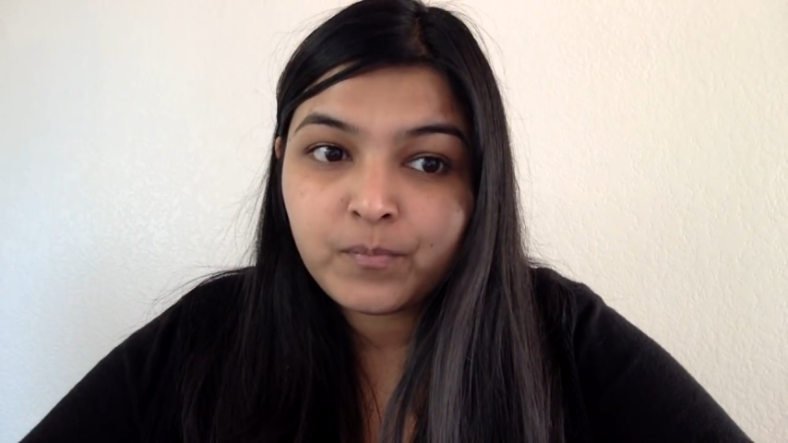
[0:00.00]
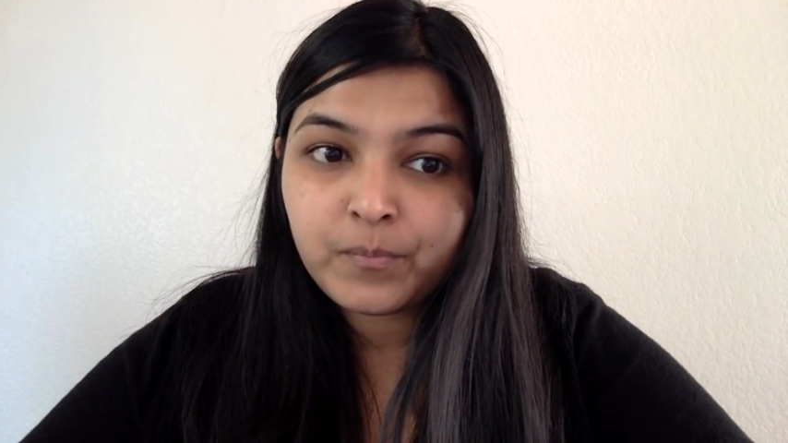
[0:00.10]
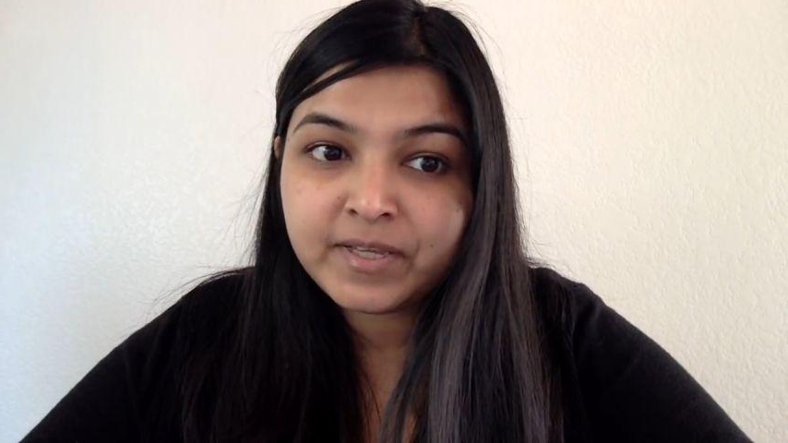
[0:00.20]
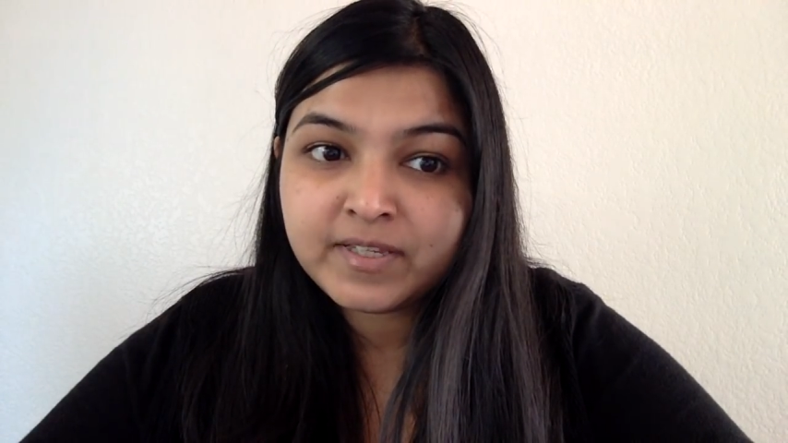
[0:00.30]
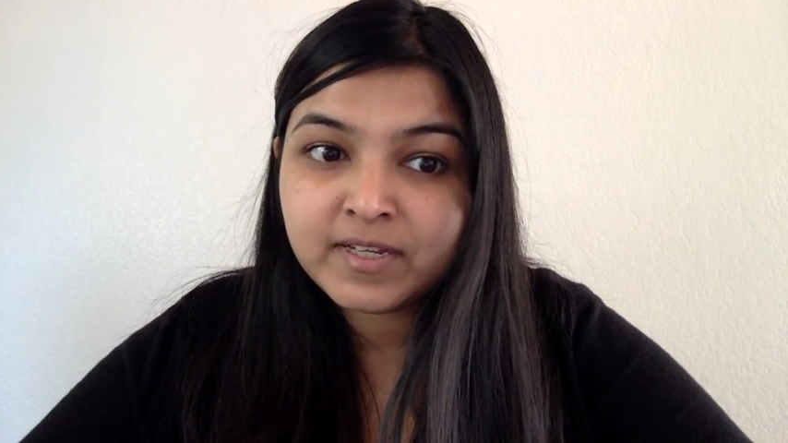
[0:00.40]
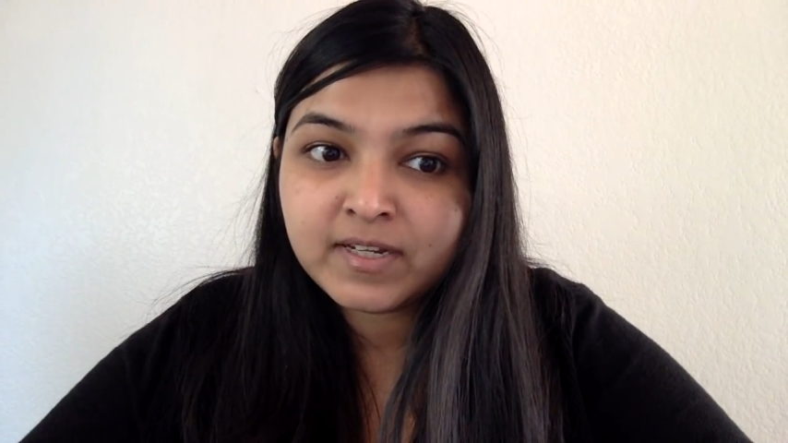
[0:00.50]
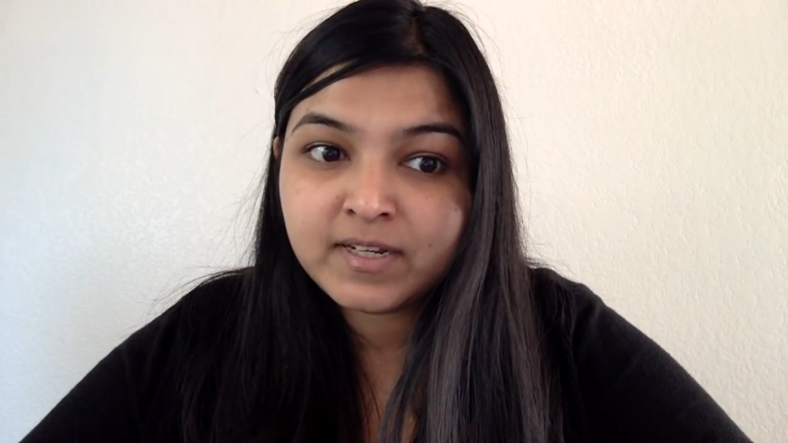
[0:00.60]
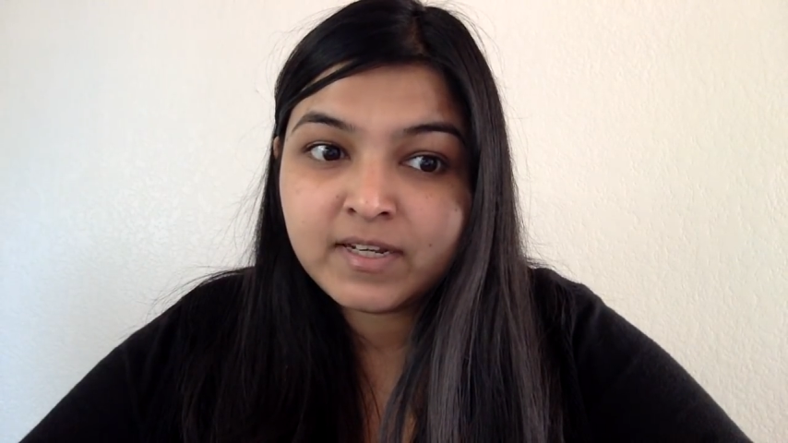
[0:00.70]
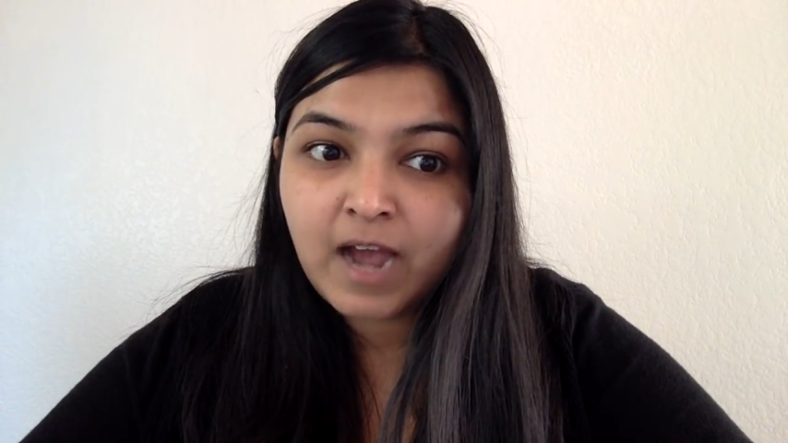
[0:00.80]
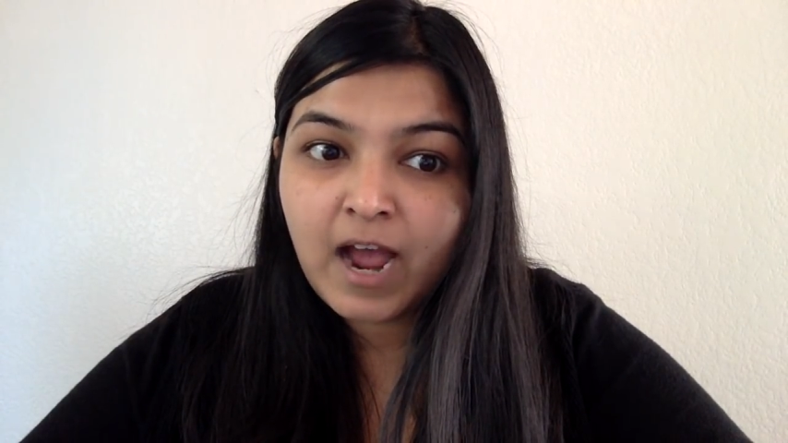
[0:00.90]

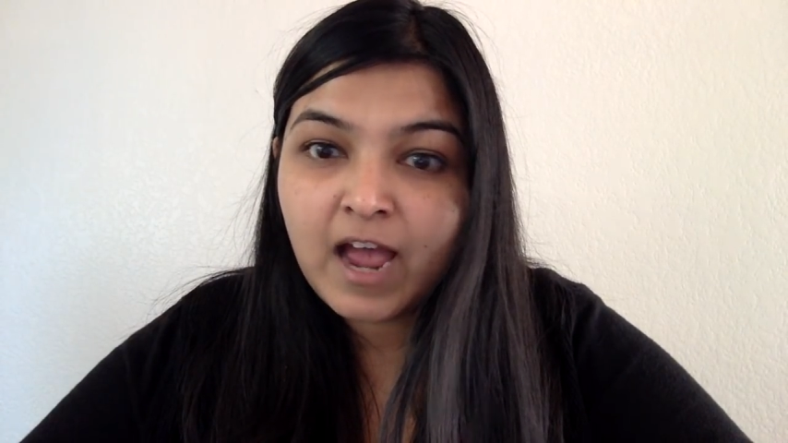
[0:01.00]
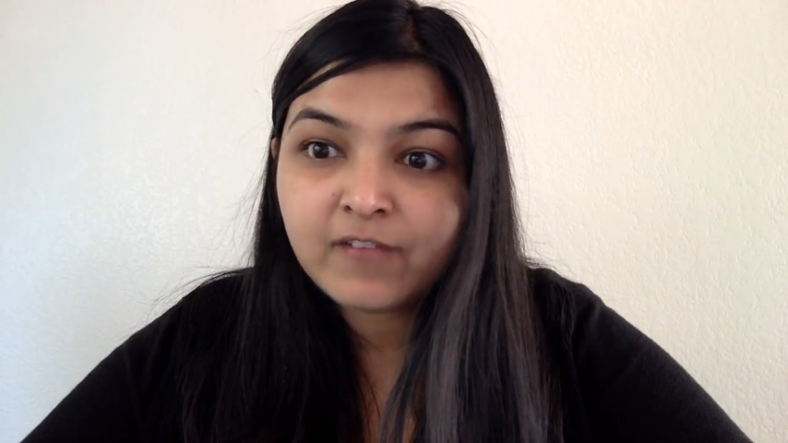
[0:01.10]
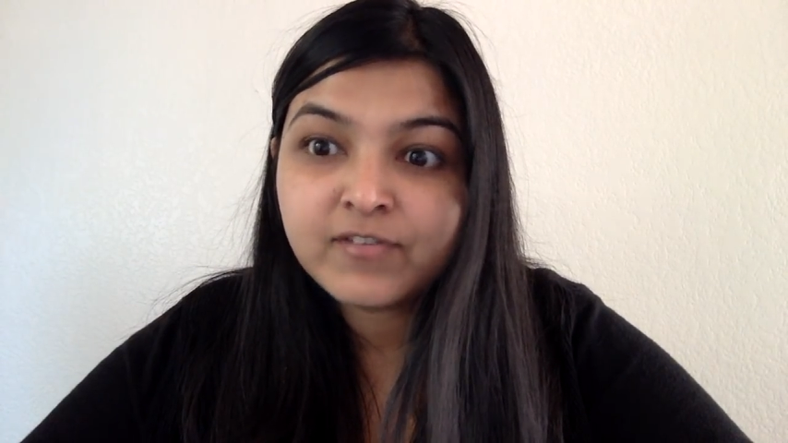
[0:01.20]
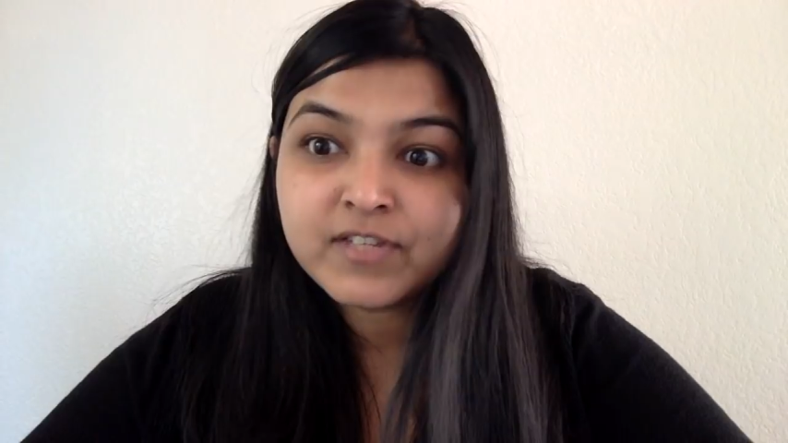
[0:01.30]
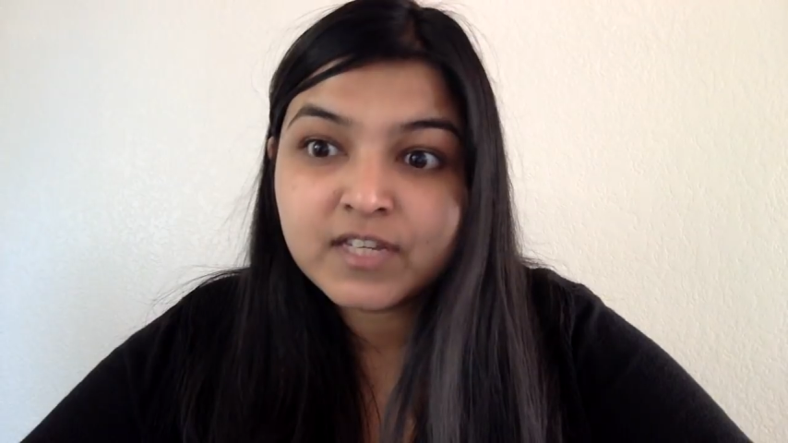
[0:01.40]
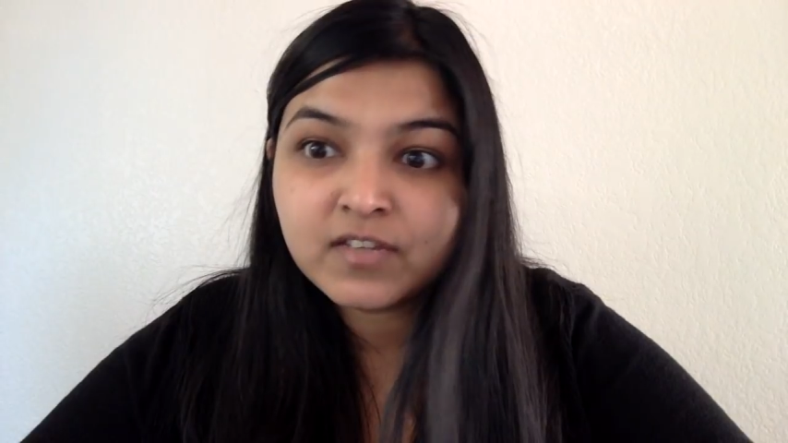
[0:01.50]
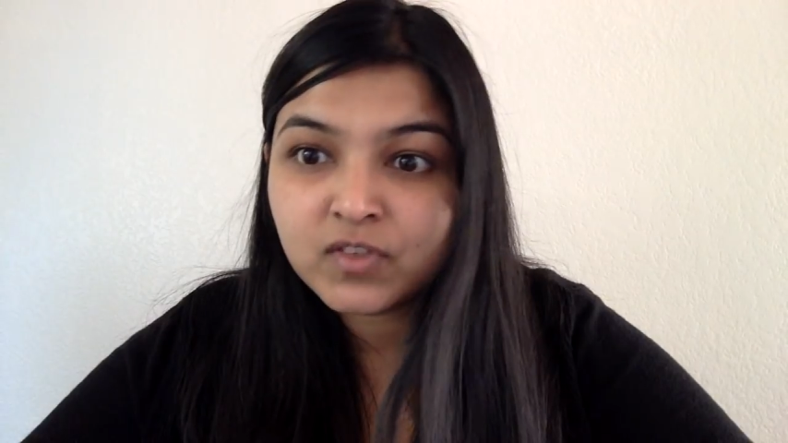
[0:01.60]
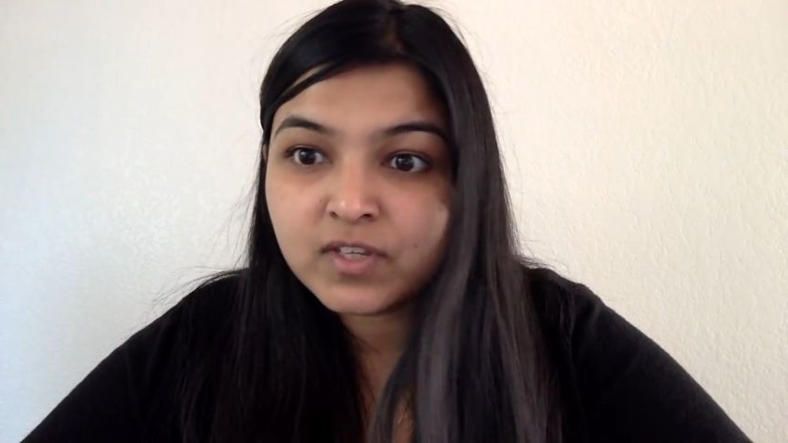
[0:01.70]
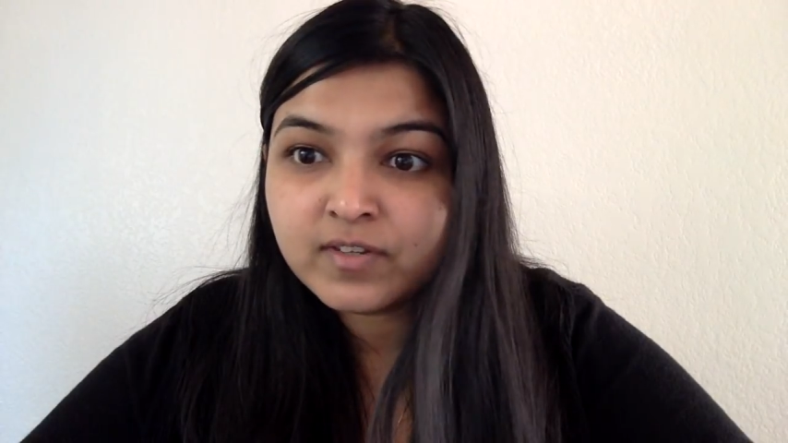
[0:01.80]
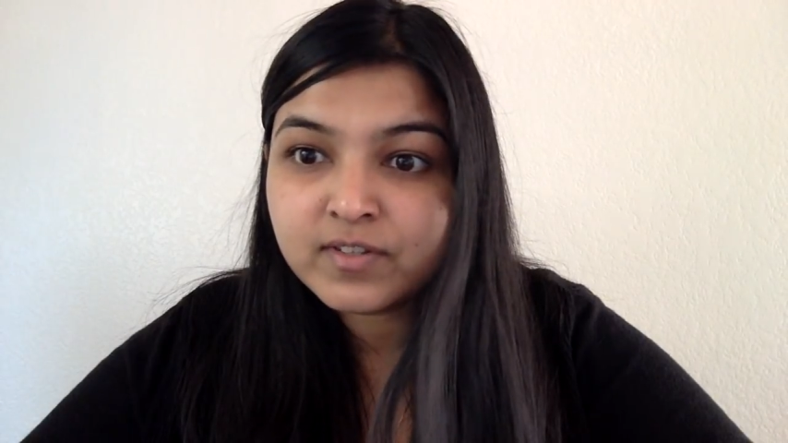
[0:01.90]
basically, I have seen
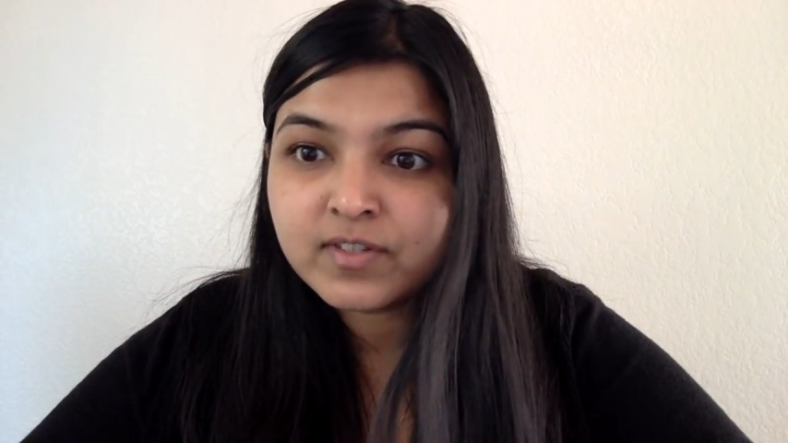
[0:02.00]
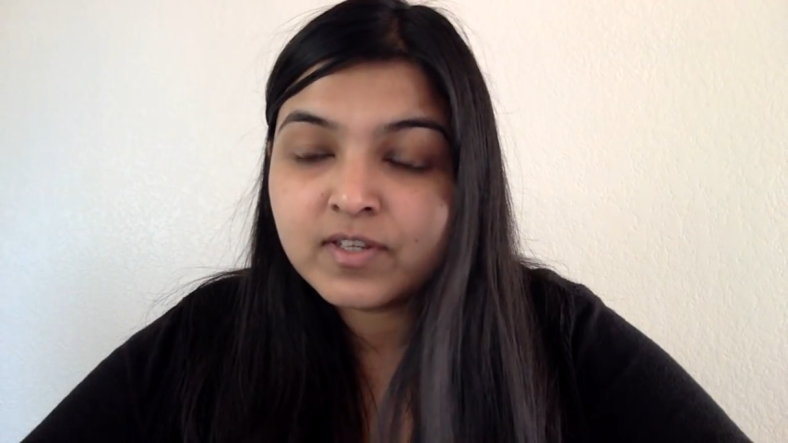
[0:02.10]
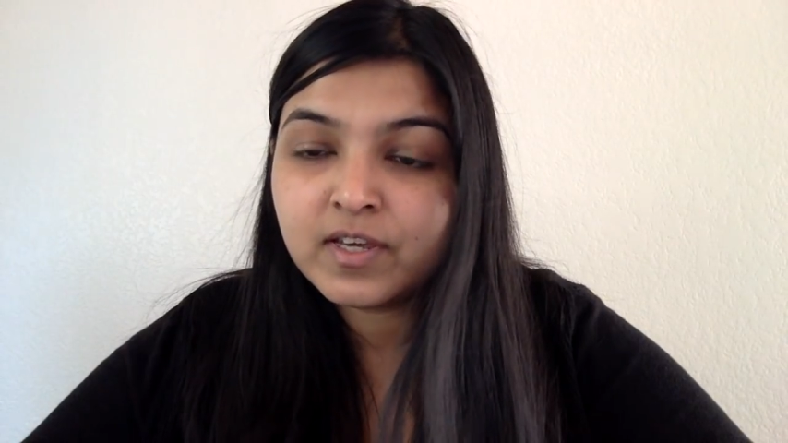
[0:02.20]
this